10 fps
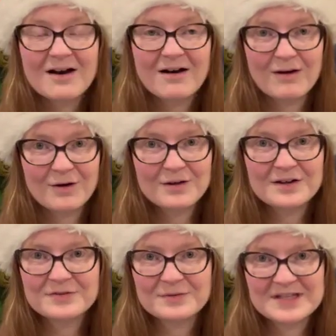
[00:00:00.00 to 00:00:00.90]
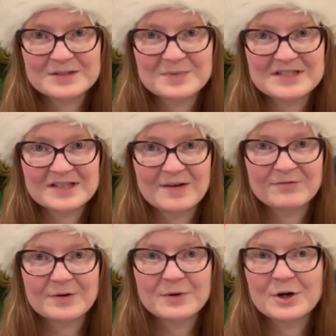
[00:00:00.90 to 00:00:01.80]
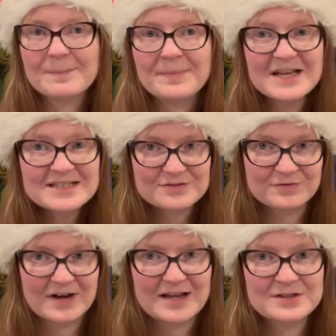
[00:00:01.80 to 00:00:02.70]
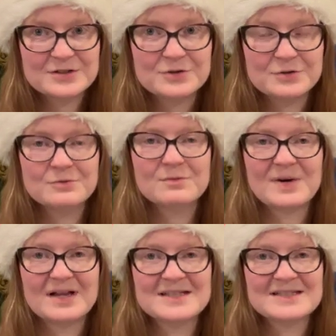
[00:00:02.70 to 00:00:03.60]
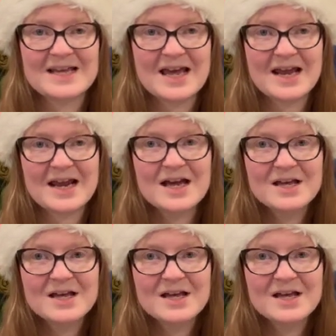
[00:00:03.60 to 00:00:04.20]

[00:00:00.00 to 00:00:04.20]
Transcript: All of the recipes come from her best friend who runs a